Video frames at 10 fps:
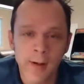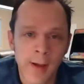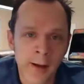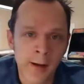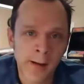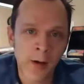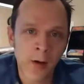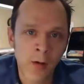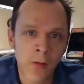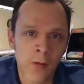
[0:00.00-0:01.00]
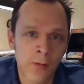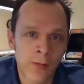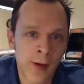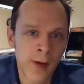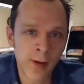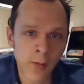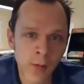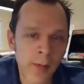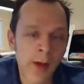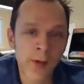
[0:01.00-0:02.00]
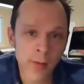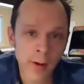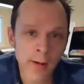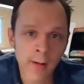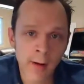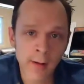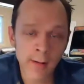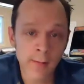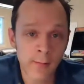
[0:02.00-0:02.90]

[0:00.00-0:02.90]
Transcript: And so they're going to whip out their credit card